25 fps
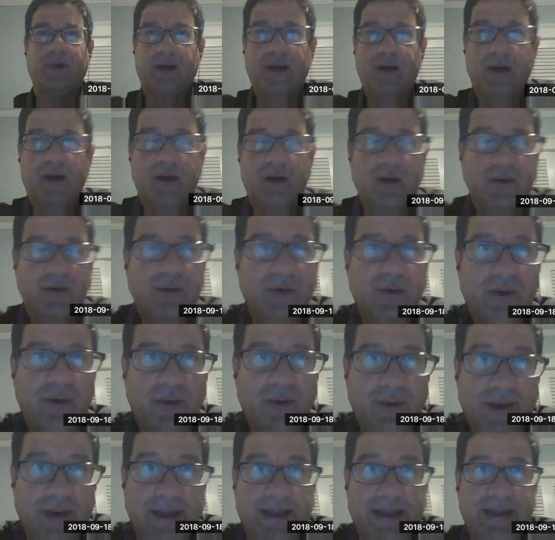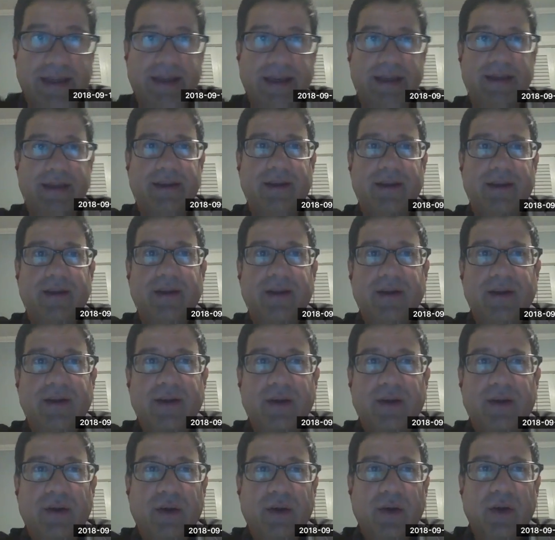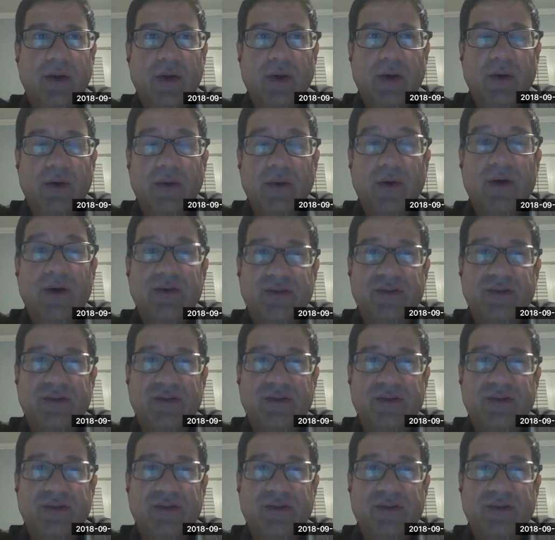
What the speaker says: Uh, okay. Well,